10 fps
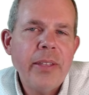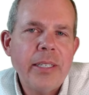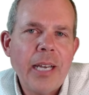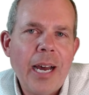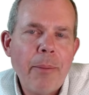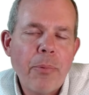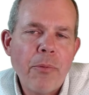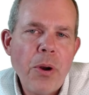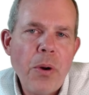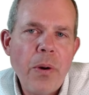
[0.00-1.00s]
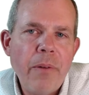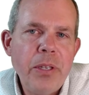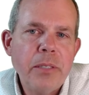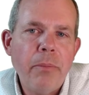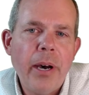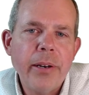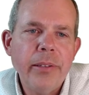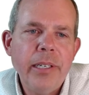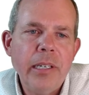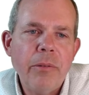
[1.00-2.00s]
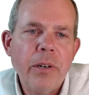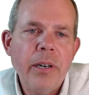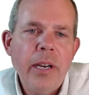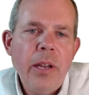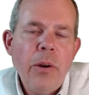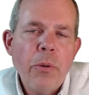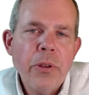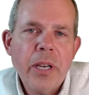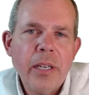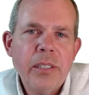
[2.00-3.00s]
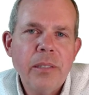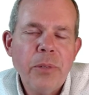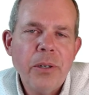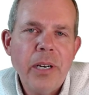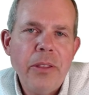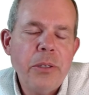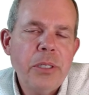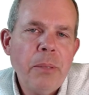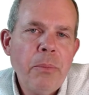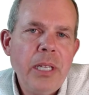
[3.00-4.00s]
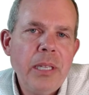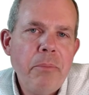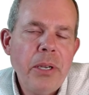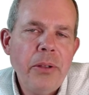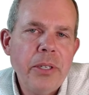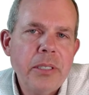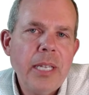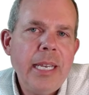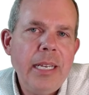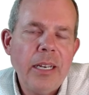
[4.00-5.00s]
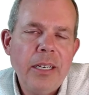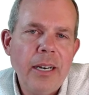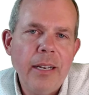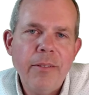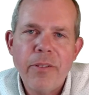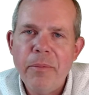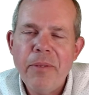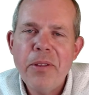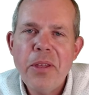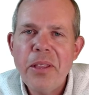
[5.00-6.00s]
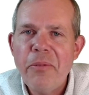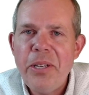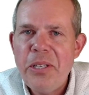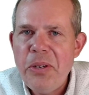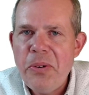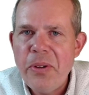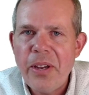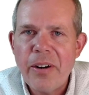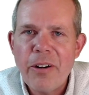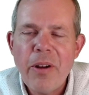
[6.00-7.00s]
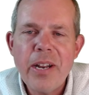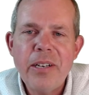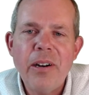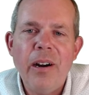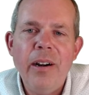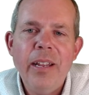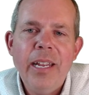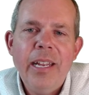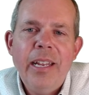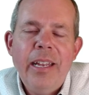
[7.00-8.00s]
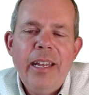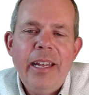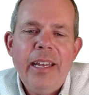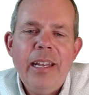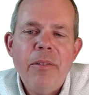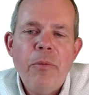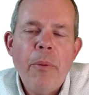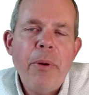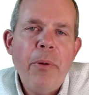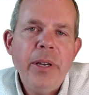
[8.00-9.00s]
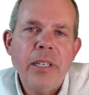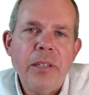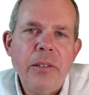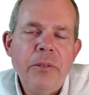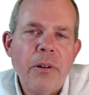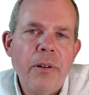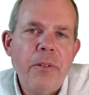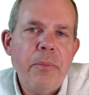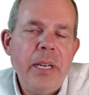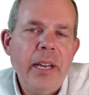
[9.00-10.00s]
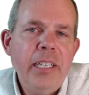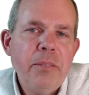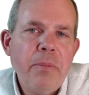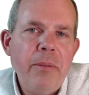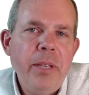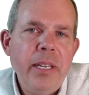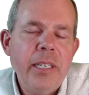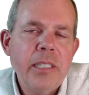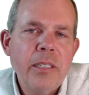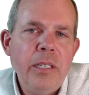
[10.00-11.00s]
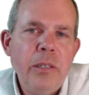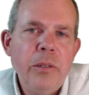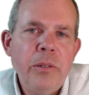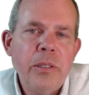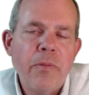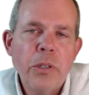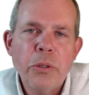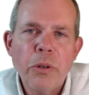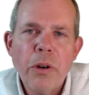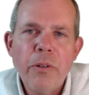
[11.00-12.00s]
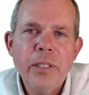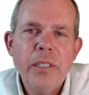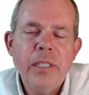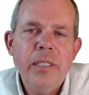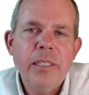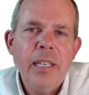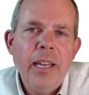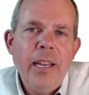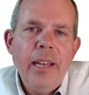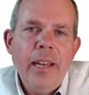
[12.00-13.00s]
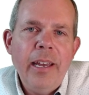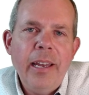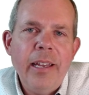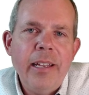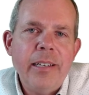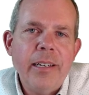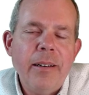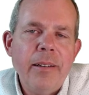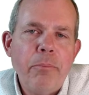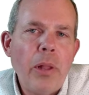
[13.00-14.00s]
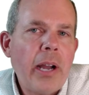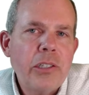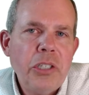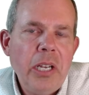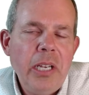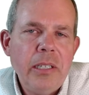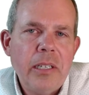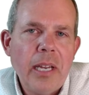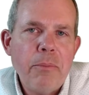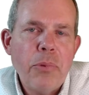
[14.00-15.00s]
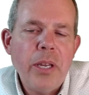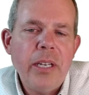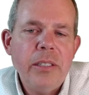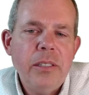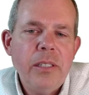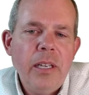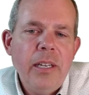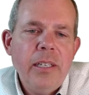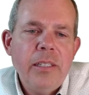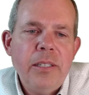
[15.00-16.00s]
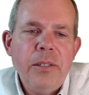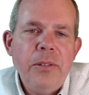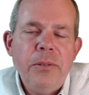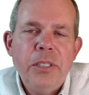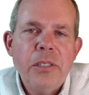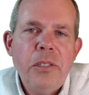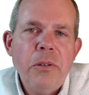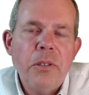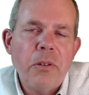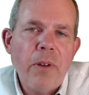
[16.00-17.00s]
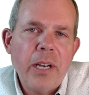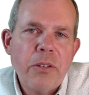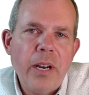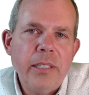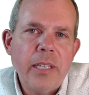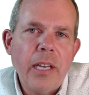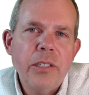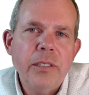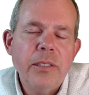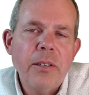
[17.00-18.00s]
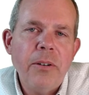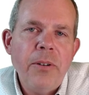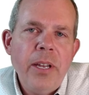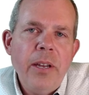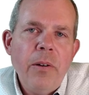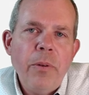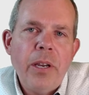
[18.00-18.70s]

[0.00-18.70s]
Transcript: the top row of this model here where we're the customer and there's somebody in the middle that's taking a cut from everything that we do with our credit card. And what we want to do, or it would be nice maybe, is to use virtual currencies and uh, blockchain type things to just do a direct transaction. So we